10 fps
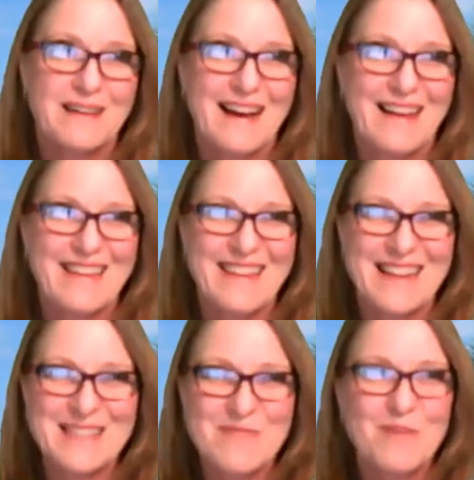I think
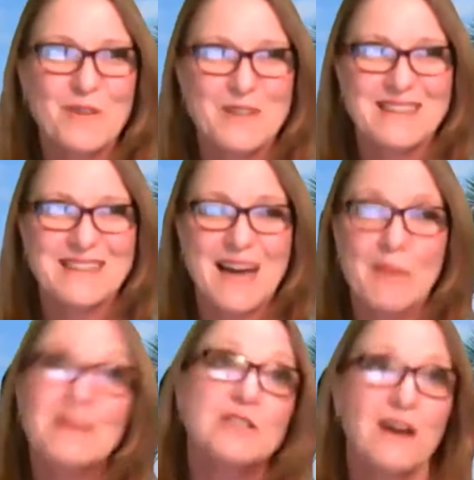that's important.
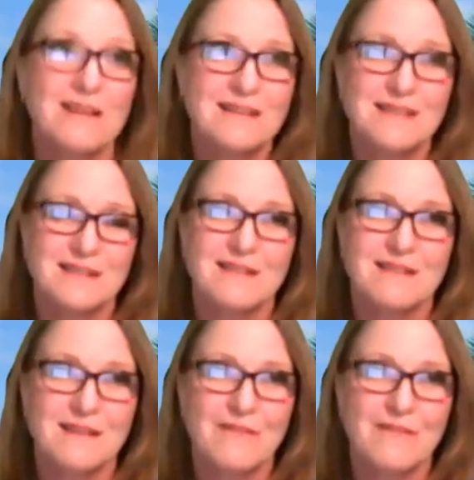I'm a toddler still.